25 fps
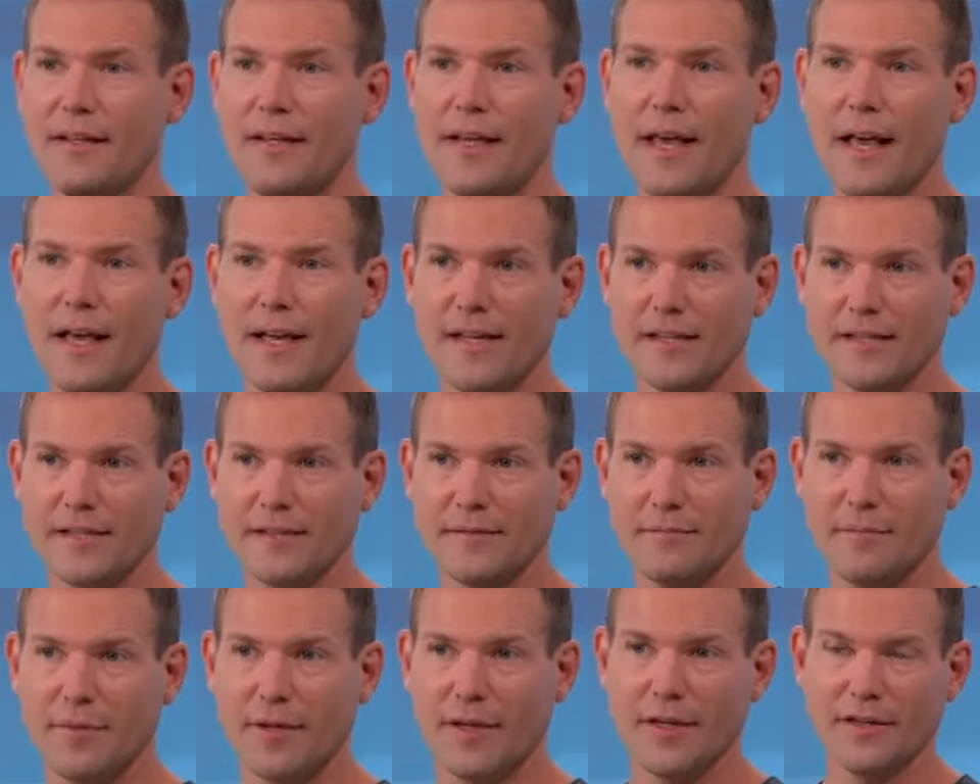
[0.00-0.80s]
yes,
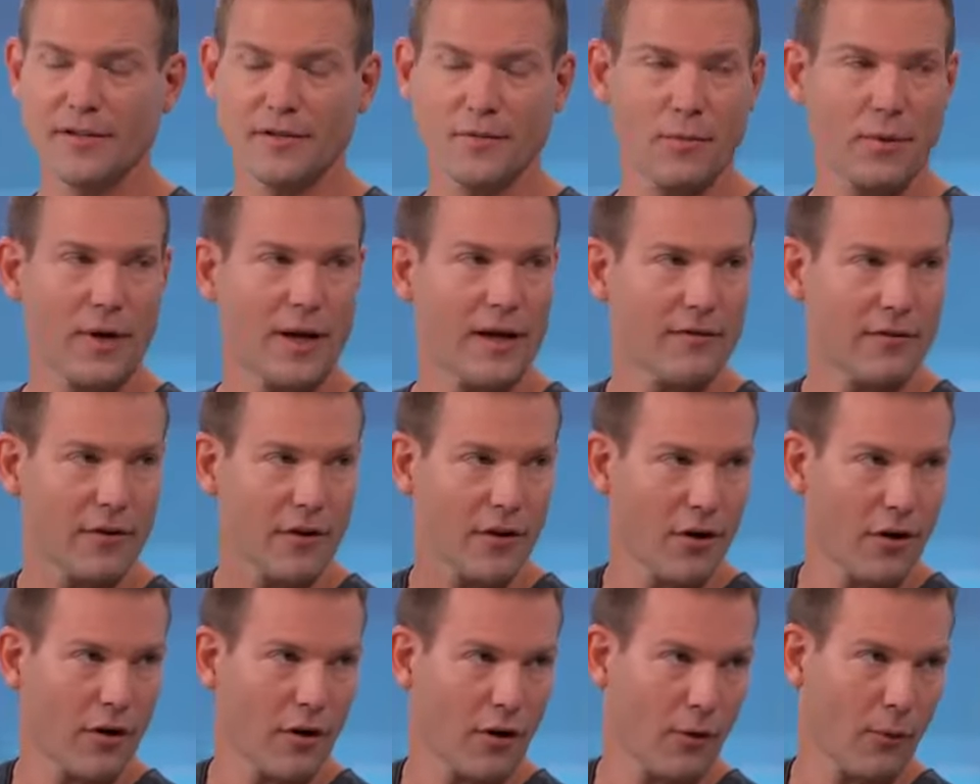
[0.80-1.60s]
because we have a
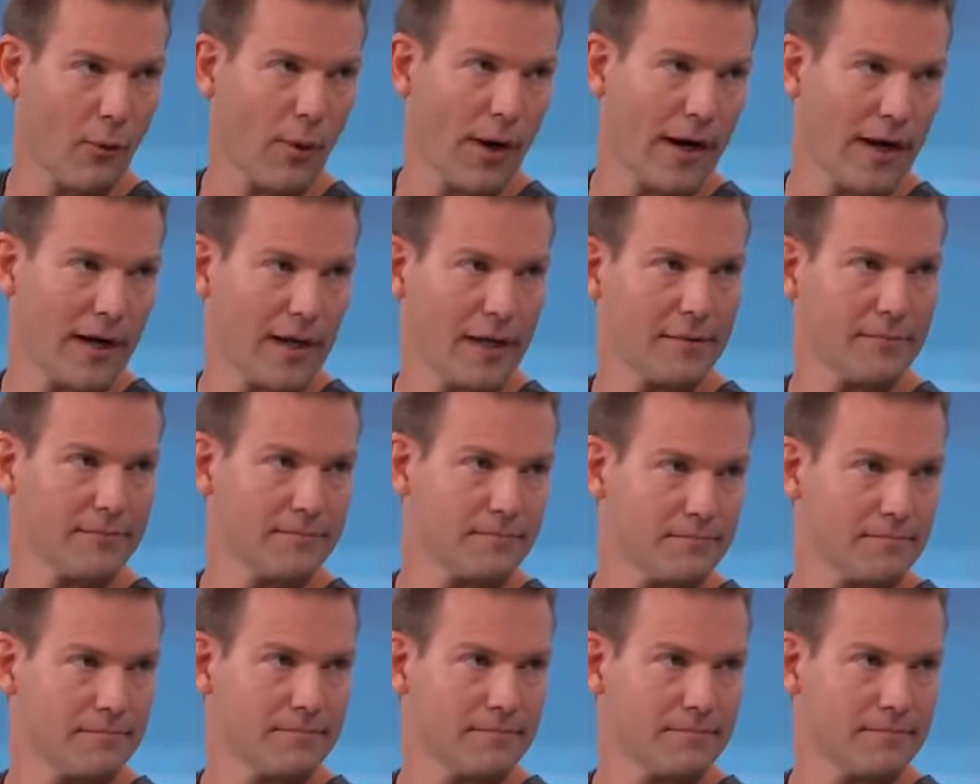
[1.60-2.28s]
car waiting,